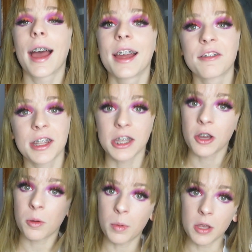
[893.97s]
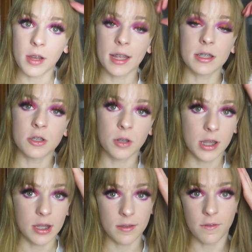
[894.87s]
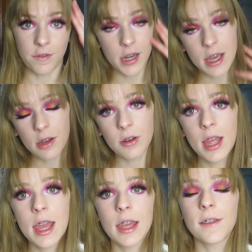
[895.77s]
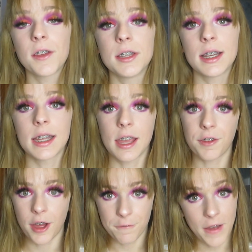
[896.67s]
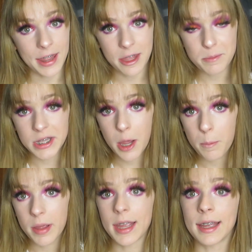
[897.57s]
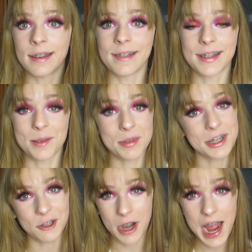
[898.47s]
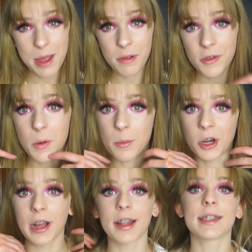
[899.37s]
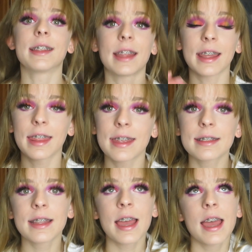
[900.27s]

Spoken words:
really hope you guys enjoyed this video. If you did, give it a fat thumbs up and subscribe if you want more content like this.